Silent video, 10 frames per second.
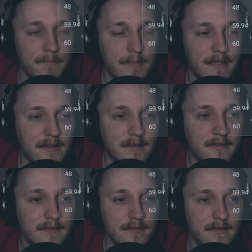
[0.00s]

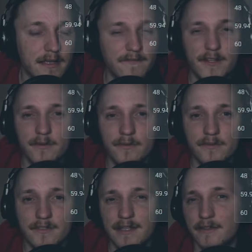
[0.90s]
because if you
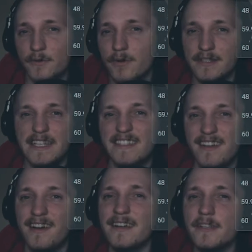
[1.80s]
set the quality as
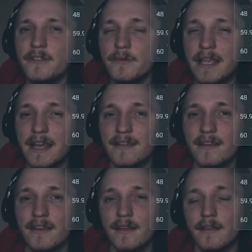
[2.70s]
high as you can,
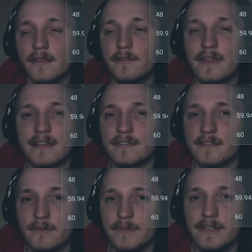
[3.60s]
that's
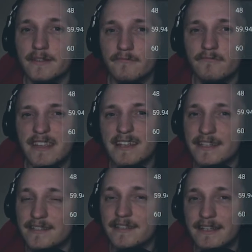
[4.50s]
only going to
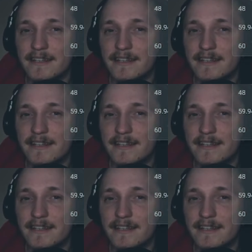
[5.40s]
realistically